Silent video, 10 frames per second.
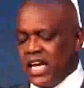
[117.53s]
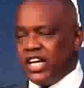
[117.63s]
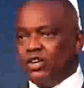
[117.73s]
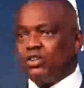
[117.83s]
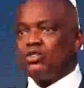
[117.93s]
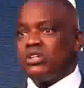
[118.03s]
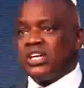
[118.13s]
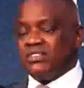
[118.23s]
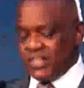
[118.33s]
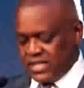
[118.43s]
and also
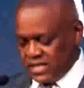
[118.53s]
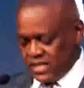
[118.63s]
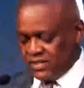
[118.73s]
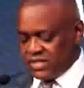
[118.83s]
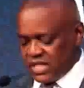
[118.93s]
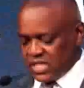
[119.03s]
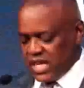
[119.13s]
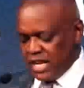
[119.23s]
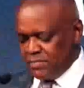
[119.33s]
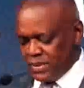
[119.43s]
gives us
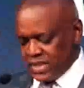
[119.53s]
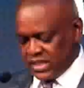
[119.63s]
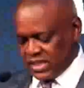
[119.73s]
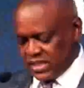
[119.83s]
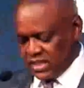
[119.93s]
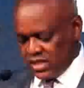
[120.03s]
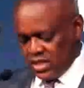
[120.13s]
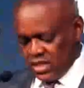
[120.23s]
an impetus